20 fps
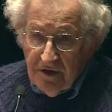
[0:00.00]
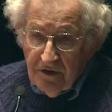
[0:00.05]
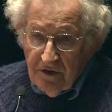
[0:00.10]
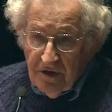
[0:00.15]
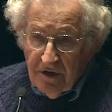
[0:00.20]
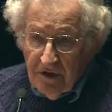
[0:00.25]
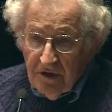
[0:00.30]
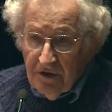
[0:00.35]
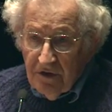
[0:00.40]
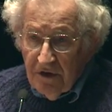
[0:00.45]

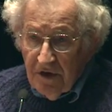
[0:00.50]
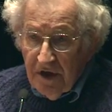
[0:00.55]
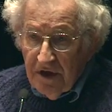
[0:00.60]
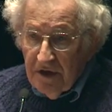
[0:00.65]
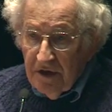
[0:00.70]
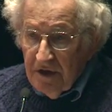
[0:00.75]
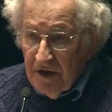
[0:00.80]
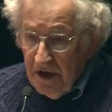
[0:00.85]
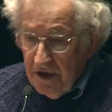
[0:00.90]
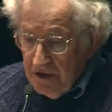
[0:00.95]

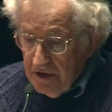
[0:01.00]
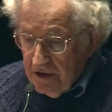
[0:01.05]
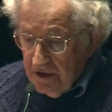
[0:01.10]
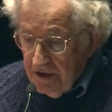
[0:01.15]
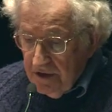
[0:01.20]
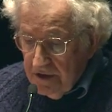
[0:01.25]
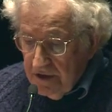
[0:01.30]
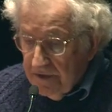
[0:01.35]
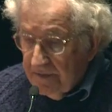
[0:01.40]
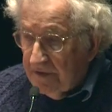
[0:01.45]
United
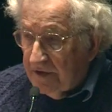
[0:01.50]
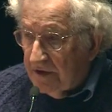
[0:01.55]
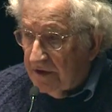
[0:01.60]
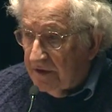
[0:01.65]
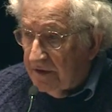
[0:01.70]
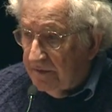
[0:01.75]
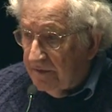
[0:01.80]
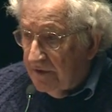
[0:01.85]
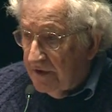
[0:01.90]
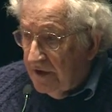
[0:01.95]
Nations.
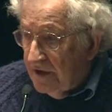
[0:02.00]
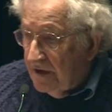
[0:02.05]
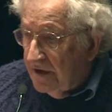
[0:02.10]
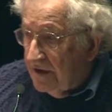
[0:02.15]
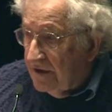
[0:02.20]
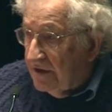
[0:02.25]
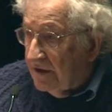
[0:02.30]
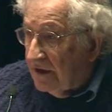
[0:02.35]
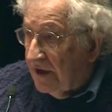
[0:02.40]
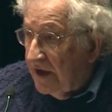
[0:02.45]

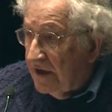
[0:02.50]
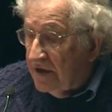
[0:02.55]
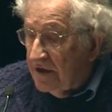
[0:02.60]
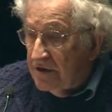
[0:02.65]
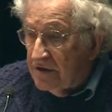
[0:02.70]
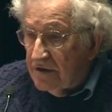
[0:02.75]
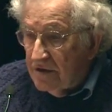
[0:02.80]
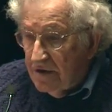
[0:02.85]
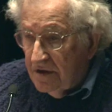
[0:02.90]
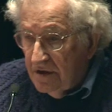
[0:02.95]
The
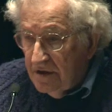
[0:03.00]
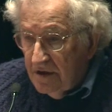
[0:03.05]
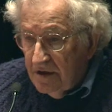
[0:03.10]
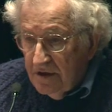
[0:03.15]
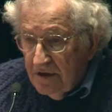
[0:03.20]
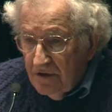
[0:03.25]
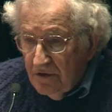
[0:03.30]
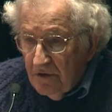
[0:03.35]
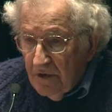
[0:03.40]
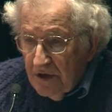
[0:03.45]
latest
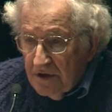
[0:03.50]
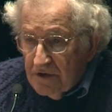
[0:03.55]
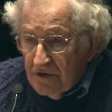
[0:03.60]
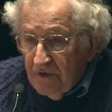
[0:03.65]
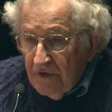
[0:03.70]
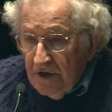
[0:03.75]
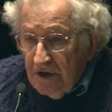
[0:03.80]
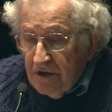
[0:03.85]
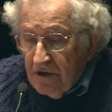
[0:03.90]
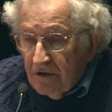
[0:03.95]
U.S.
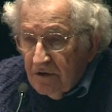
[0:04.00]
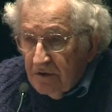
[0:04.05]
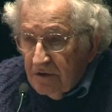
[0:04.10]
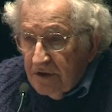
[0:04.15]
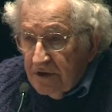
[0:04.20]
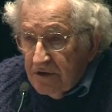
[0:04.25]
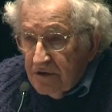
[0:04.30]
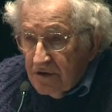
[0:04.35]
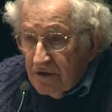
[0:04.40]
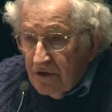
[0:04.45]
veto
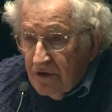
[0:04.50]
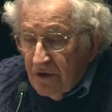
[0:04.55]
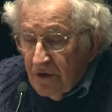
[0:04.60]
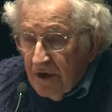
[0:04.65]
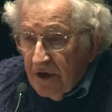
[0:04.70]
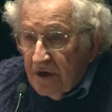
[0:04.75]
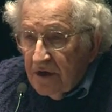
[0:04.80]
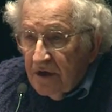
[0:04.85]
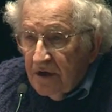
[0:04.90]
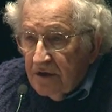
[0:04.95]
at the
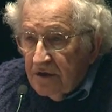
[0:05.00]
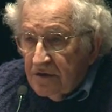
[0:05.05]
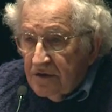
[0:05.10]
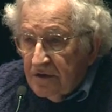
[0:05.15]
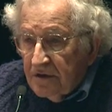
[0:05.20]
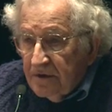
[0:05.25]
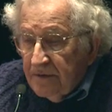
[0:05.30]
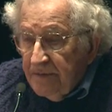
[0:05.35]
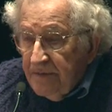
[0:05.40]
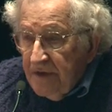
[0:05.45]
Security
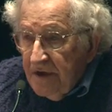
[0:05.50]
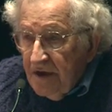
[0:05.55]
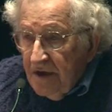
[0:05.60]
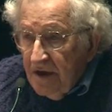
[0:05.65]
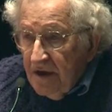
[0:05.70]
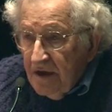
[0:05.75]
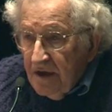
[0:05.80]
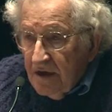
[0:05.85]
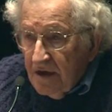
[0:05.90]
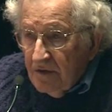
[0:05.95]
Council
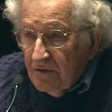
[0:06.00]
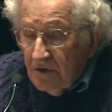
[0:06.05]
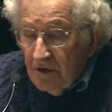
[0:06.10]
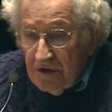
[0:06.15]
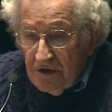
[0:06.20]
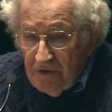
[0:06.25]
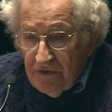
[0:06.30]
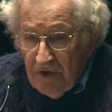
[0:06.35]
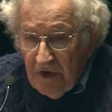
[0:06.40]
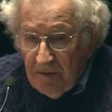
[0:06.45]

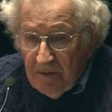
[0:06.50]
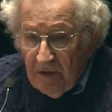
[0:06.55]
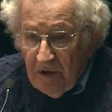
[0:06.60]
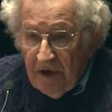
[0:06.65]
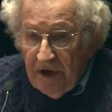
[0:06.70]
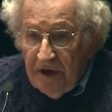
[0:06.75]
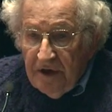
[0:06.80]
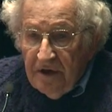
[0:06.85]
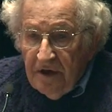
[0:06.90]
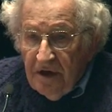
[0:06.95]
was
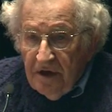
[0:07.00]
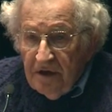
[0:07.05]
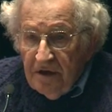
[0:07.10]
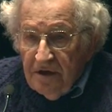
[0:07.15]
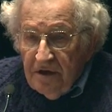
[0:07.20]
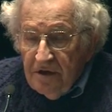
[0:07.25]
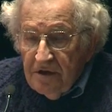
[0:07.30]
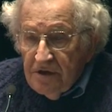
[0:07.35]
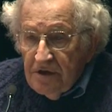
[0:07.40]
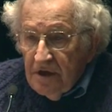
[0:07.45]
February
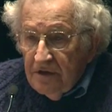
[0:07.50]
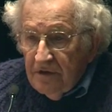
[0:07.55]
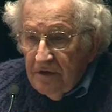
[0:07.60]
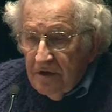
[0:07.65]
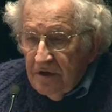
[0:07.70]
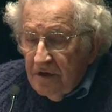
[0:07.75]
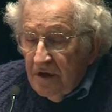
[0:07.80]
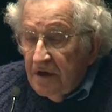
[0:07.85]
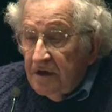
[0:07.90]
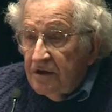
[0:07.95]

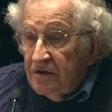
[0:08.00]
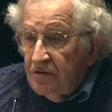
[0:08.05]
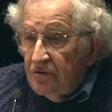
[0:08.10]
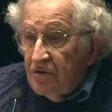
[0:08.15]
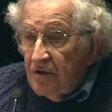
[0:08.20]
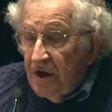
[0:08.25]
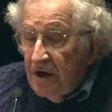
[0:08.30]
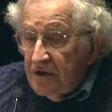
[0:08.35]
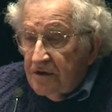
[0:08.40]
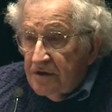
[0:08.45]

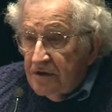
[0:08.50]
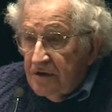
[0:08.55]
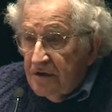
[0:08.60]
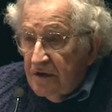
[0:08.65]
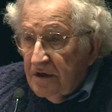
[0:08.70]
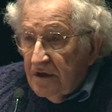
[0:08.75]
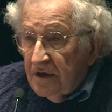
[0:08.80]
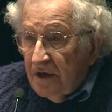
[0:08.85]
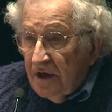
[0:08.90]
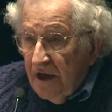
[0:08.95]

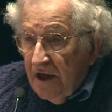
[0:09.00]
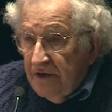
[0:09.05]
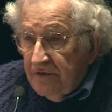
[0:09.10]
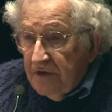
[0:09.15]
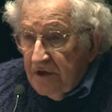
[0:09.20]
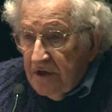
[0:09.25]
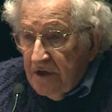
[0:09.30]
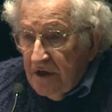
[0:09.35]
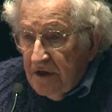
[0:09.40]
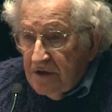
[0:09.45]

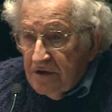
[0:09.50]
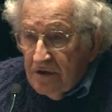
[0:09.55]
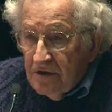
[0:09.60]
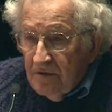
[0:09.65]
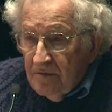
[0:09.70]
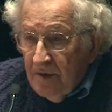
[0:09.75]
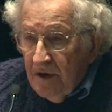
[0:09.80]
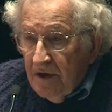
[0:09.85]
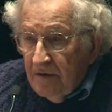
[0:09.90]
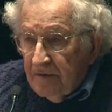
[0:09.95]
2011. That's
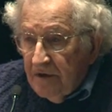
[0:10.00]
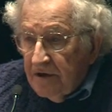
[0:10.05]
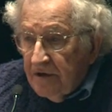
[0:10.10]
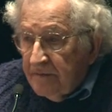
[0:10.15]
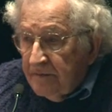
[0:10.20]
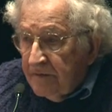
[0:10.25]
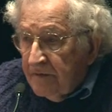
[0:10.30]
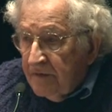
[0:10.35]
Obama.